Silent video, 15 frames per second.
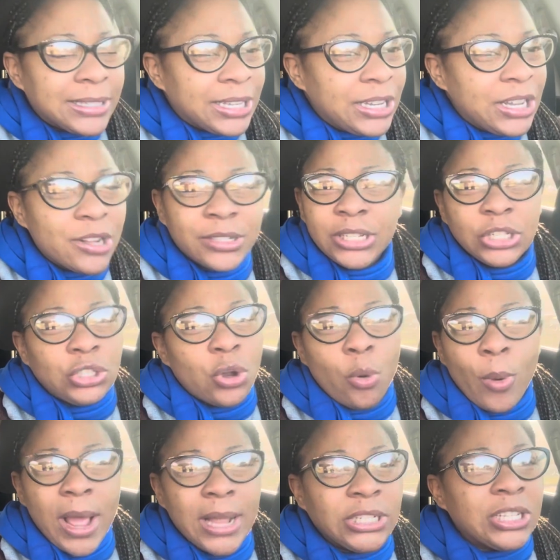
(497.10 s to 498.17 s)
to your
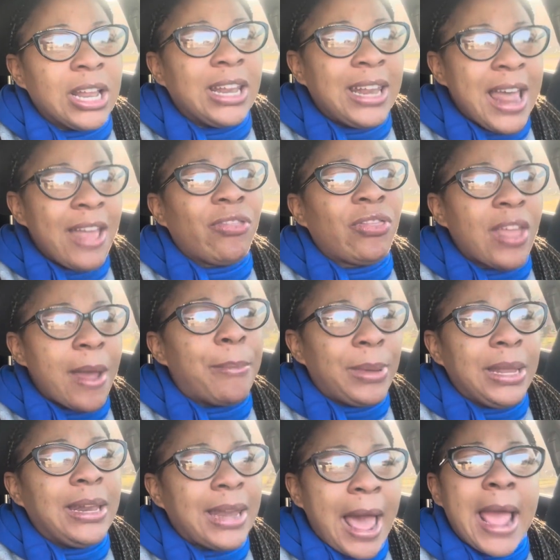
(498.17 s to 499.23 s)
situation. Let there
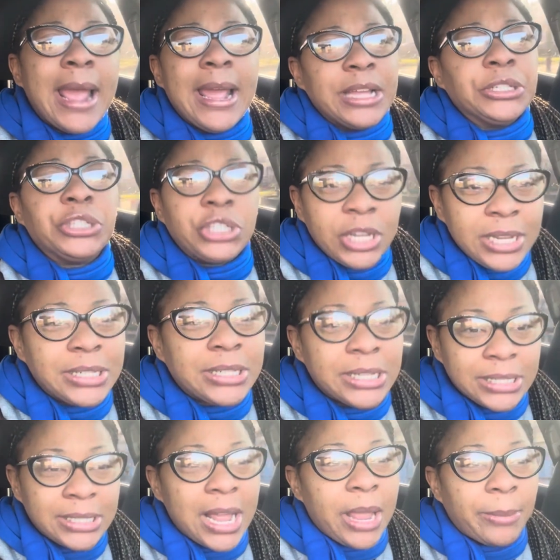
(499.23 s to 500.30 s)
be light in
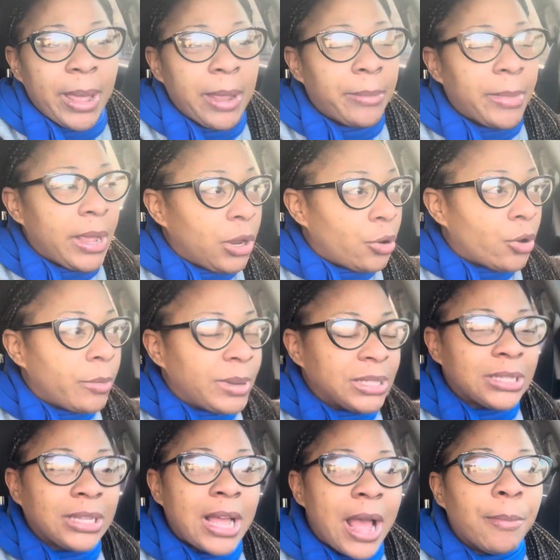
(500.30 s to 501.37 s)
Jesus' name. Amen. Glory be
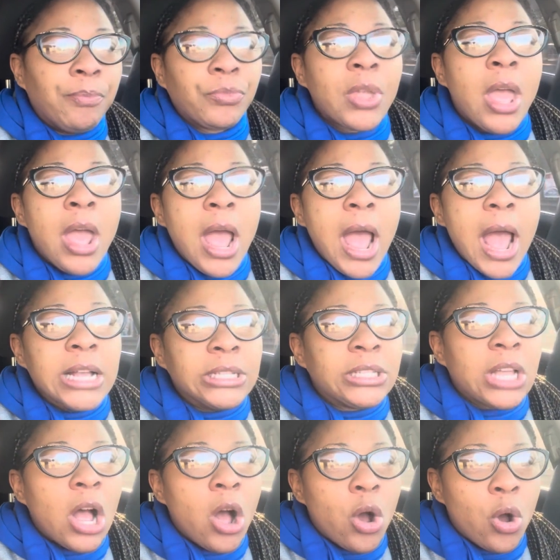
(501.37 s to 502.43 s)
to God. And
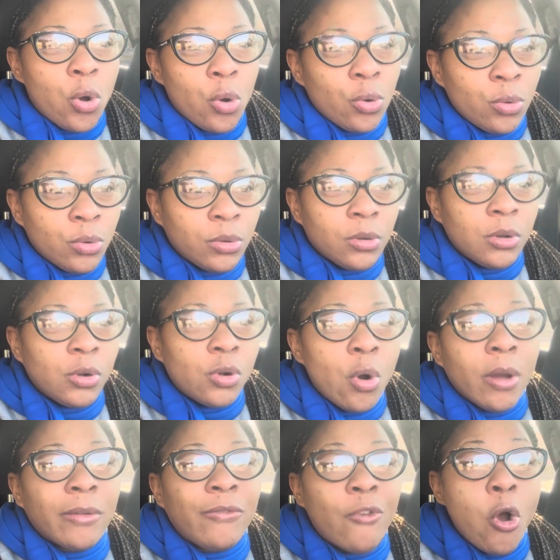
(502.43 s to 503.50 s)
so
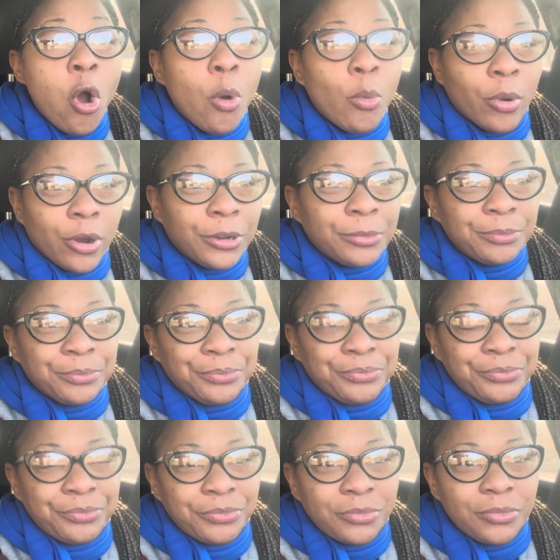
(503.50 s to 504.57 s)
going forward,
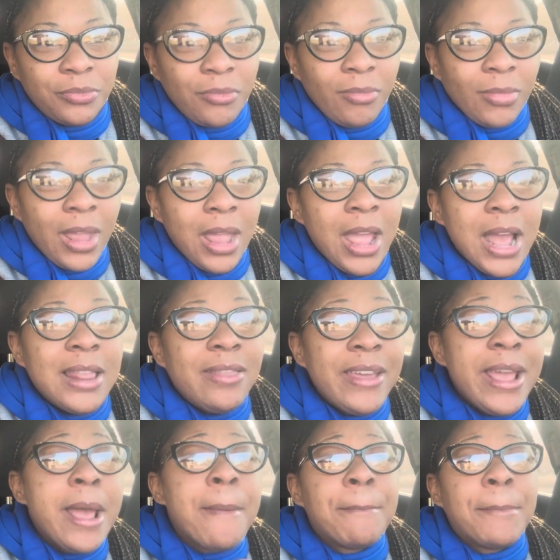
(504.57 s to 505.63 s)

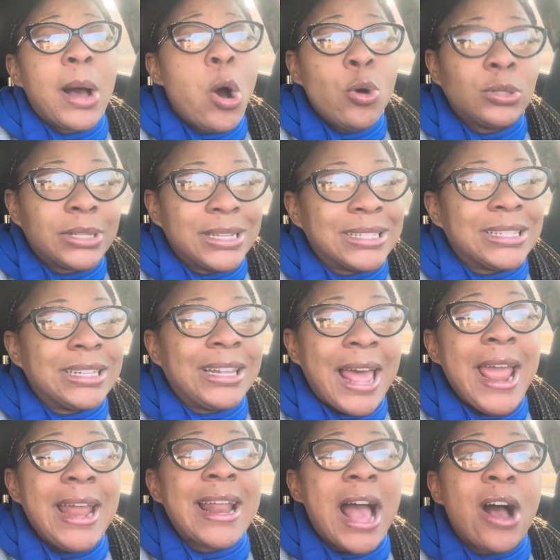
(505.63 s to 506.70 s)
then Moses
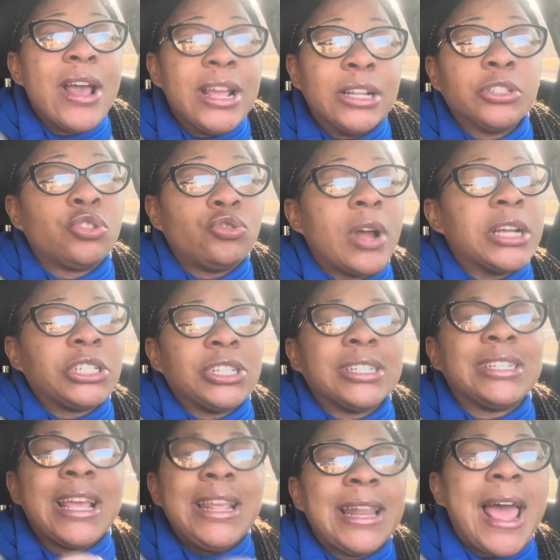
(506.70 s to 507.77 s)
laid out instructions.
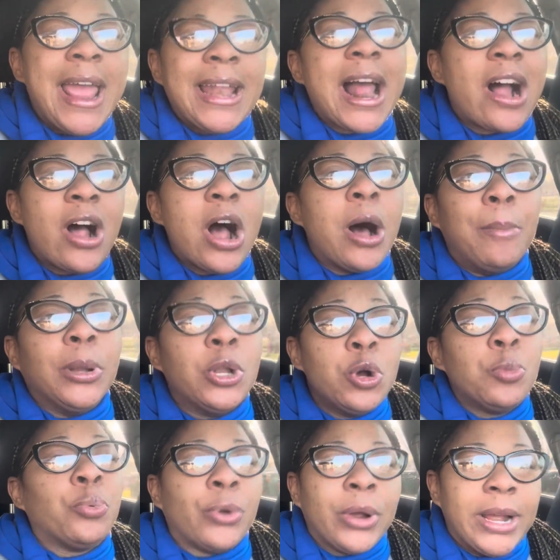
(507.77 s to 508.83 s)
He laid out a
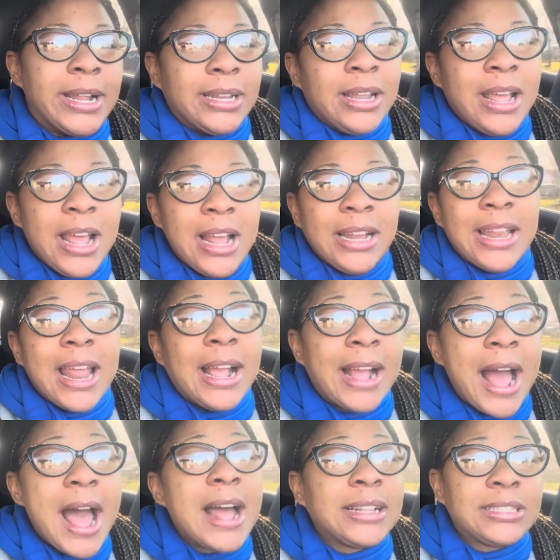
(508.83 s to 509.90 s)
blueprint that
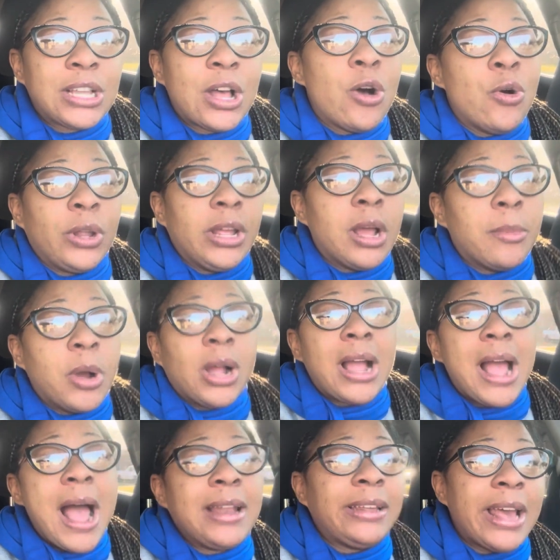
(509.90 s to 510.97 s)
God told him, or
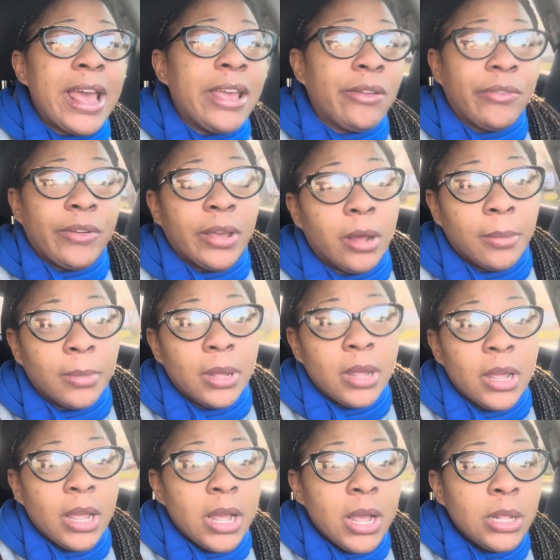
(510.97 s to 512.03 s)
God gave
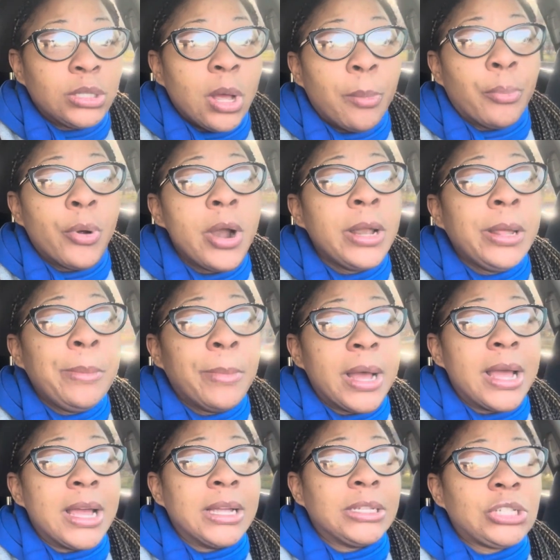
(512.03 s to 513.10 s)
him, to pretty
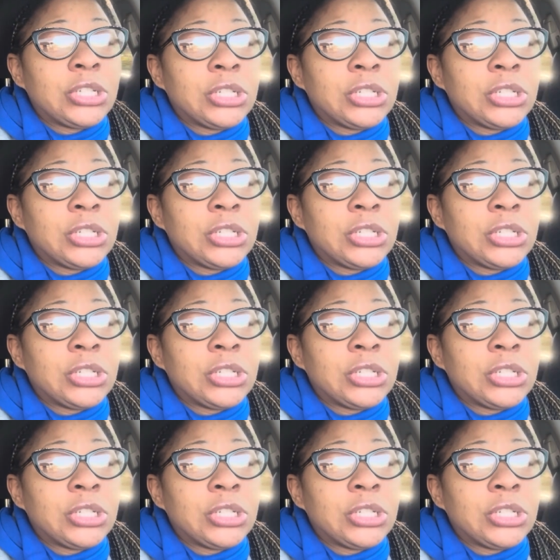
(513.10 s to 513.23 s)
much